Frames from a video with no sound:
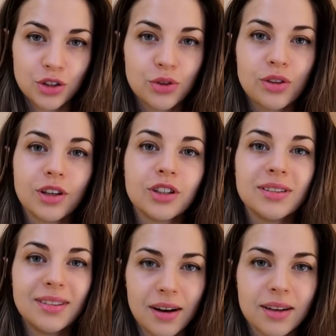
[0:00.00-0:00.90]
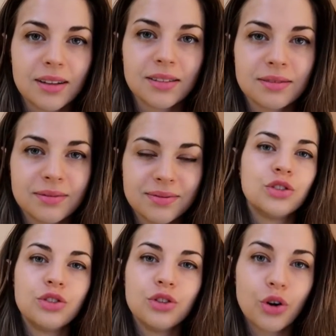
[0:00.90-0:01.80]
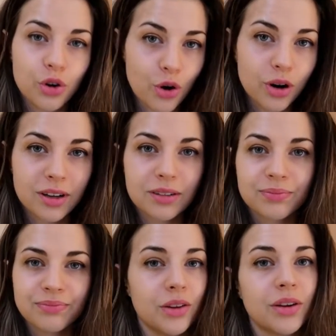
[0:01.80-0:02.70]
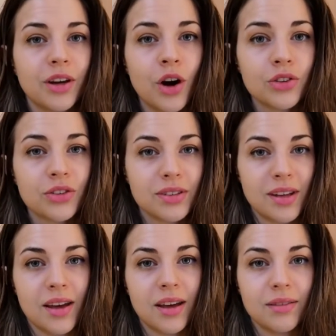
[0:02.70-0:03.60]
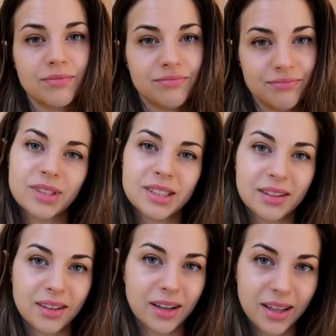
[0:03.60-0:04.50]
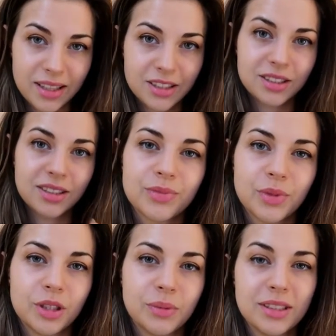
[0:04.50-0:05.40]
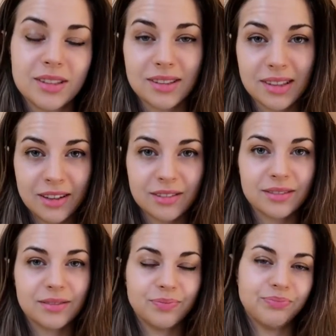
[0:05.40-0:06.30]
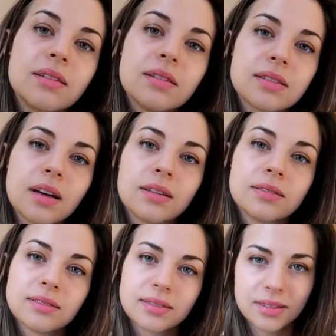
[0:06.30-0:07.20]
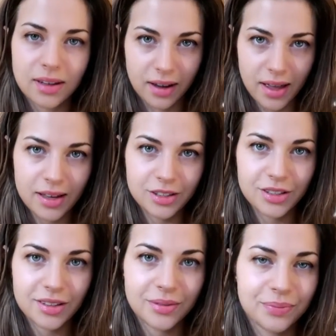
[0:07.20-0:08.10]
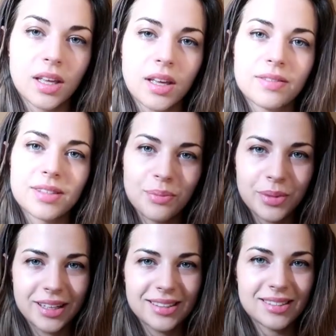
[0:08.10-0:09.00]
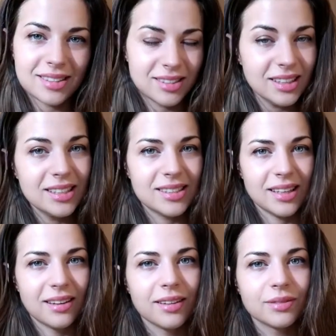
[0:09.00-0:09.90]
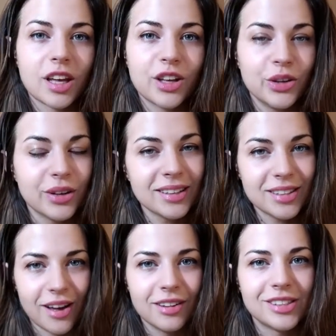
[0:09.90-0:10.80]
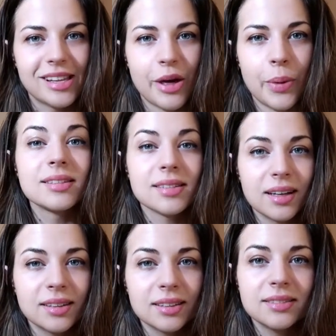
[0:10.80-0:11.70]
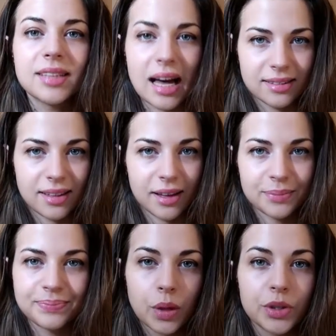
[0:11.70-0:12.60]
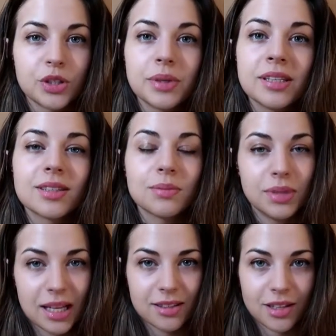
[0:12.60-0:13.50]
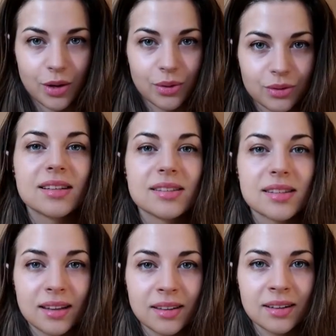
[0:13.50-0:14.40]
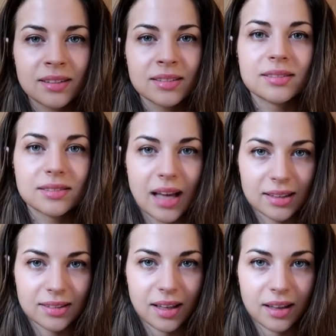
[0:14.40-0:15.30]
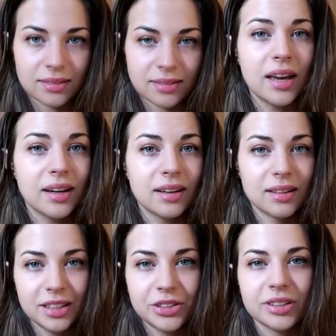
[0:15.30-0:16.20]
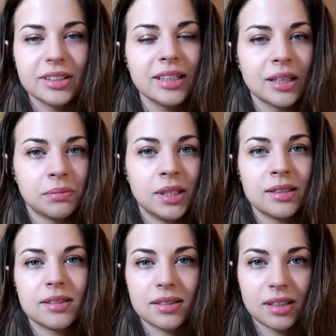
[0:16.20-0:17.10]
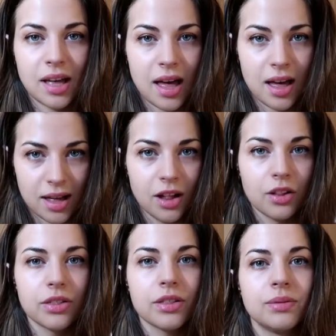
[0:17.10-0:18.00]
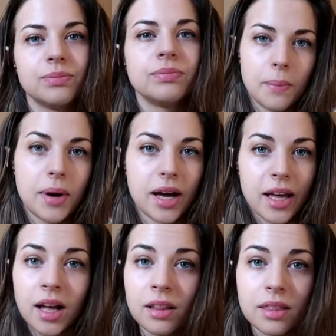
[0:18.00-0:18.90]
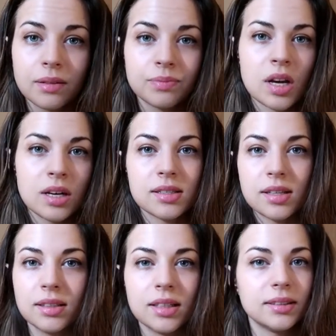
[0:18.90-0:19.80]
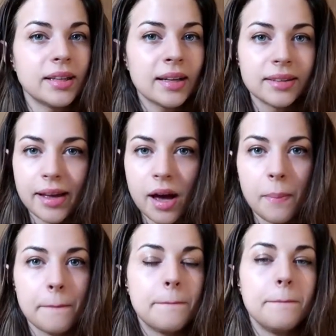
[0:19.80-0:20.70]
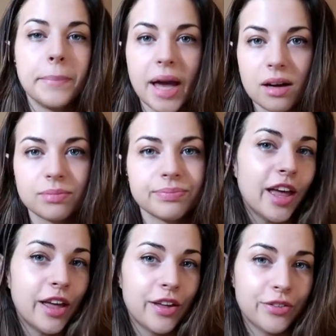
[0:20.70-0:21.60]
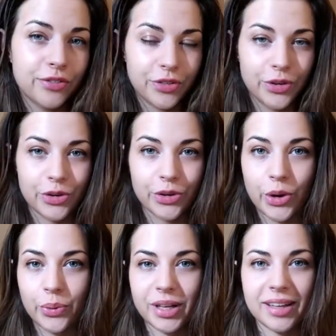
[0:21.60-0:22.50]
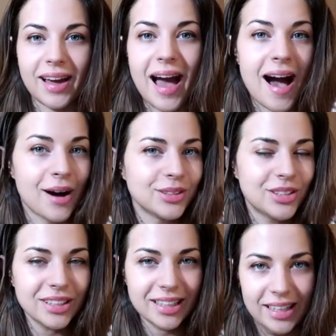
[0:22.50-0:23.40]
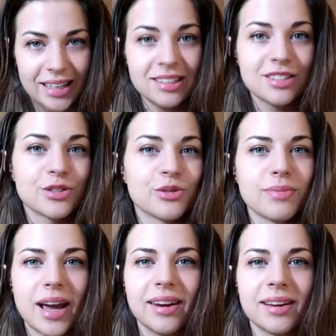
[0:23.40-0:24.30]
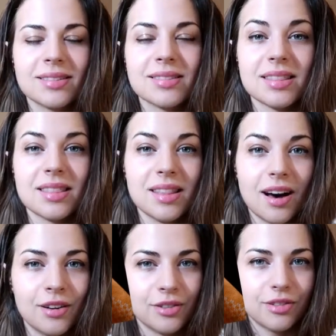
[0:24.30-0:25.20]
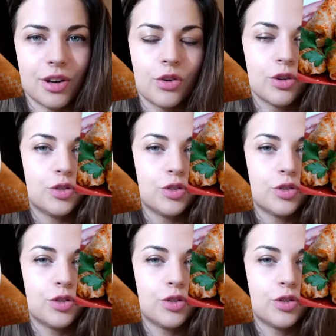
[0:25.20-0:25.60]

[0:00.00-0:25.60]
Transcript: to the good luck. Noroc. You can also say să trăiești, which means to live. Să trăiești. If somebody's sneezing, you can tell to them sănătate, which means bless you. Sănătate. And literally it means health. My health, sănătatea mea. If you're going out to eat, Romanians love